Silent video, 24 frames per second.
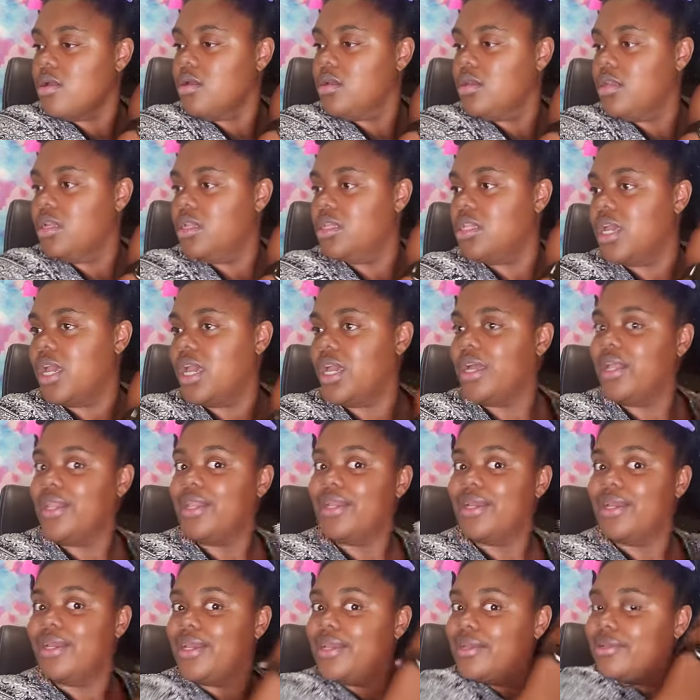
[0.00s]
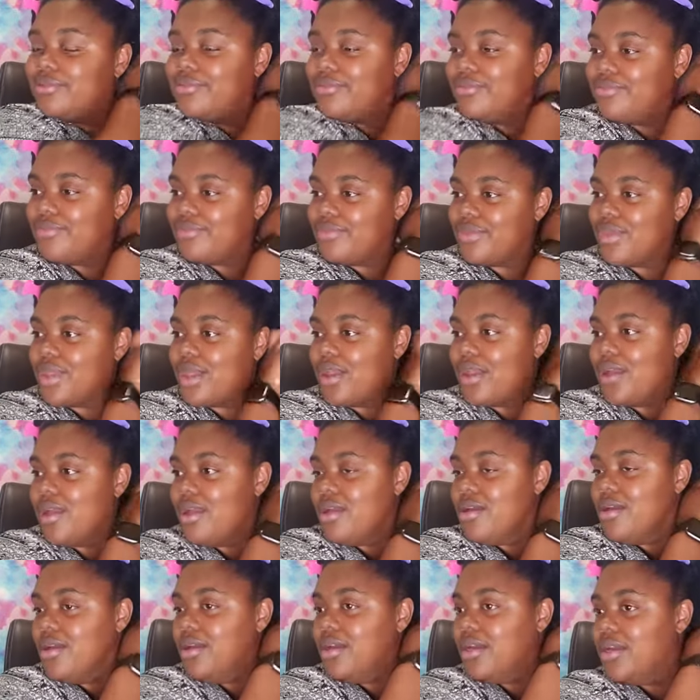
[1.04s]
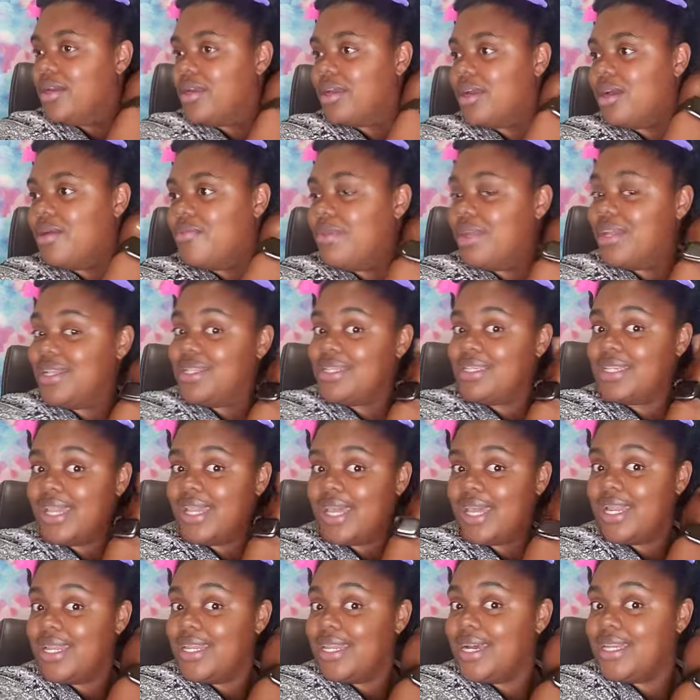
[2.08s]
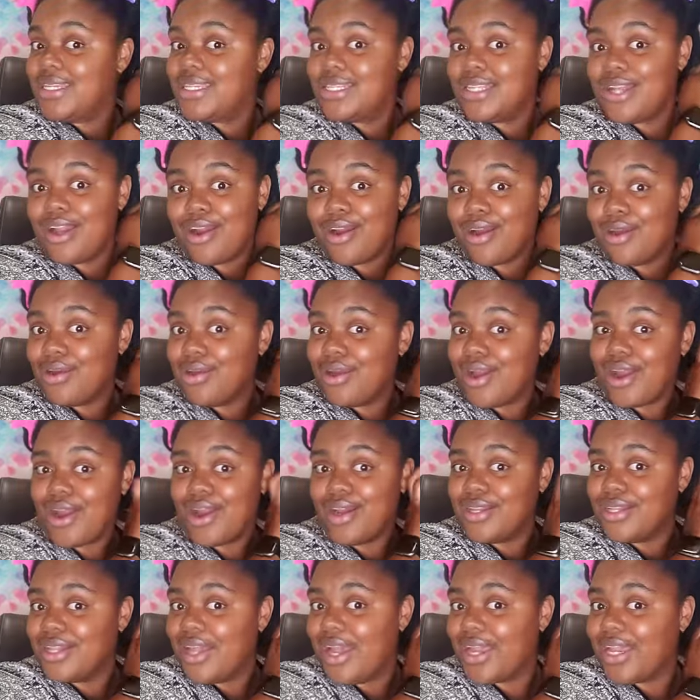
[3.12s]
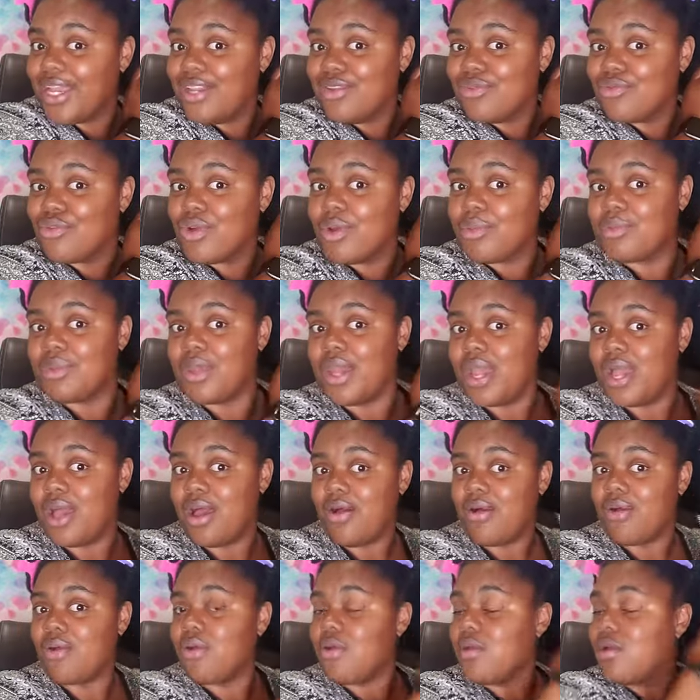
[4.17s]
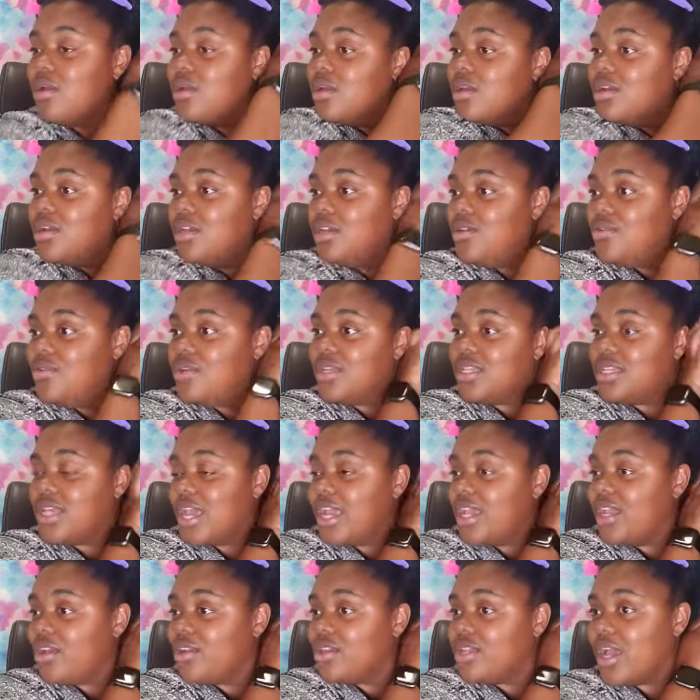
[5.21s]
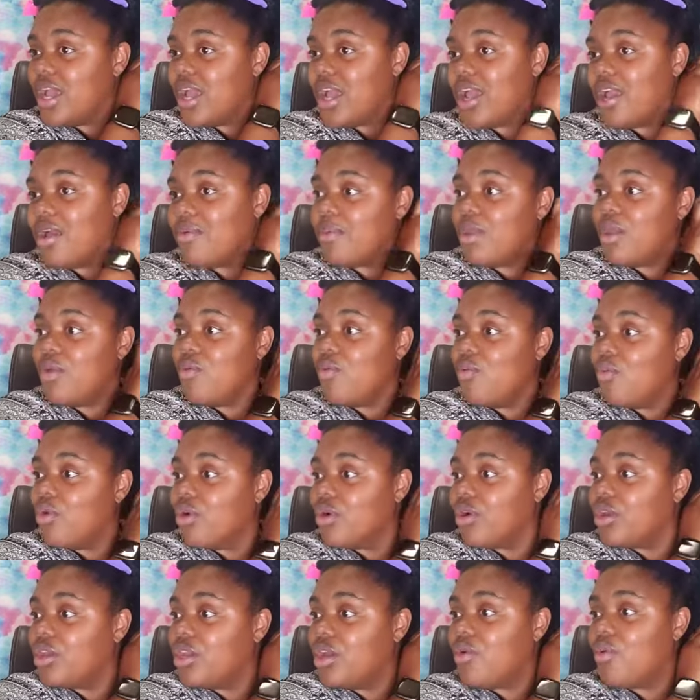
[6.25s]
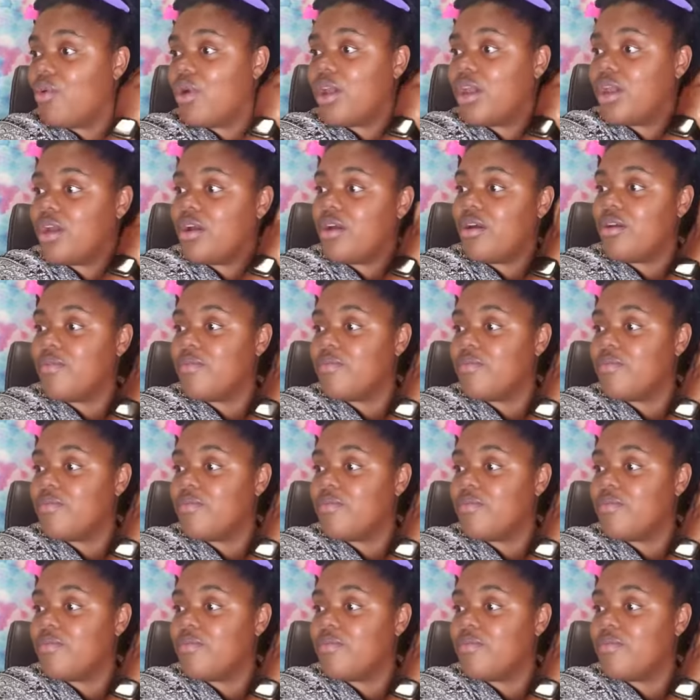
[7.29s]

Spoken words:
Detangling commencing, and it doesn't hurt. Hair's not getting ripped out. You just take your time and work your way up.